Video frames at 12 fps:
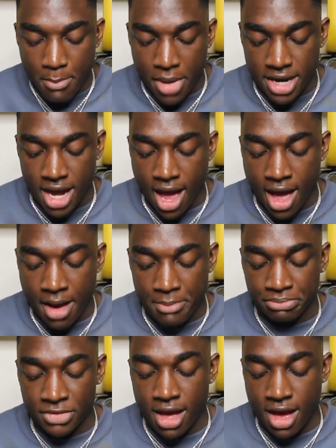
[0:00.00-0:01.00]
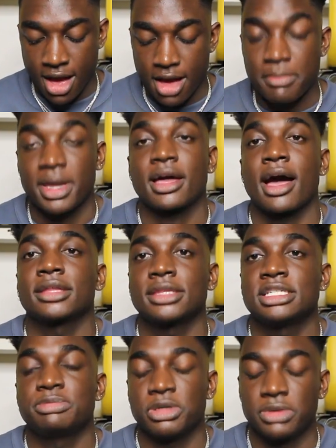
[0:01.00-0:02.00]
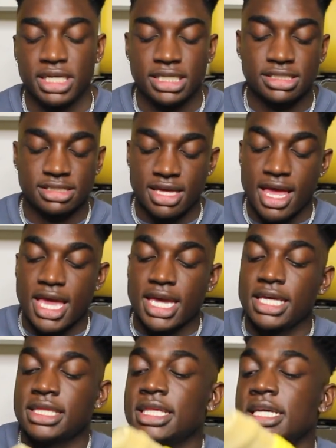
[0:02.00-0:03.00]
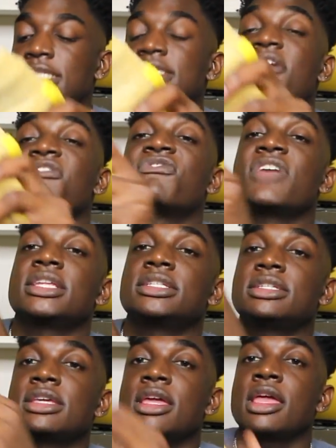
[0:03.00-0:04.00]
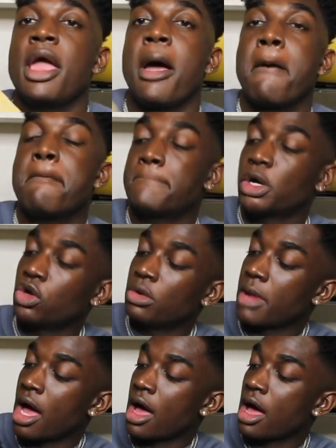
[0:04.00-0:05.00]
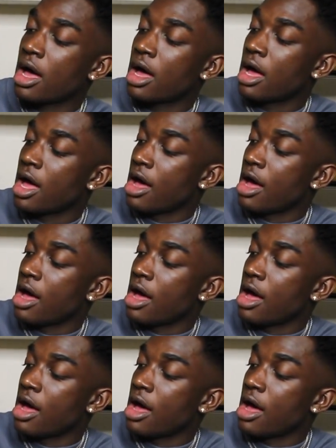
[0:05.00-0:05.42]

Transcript: But, oh my God, these beauties. These Fenty Puma.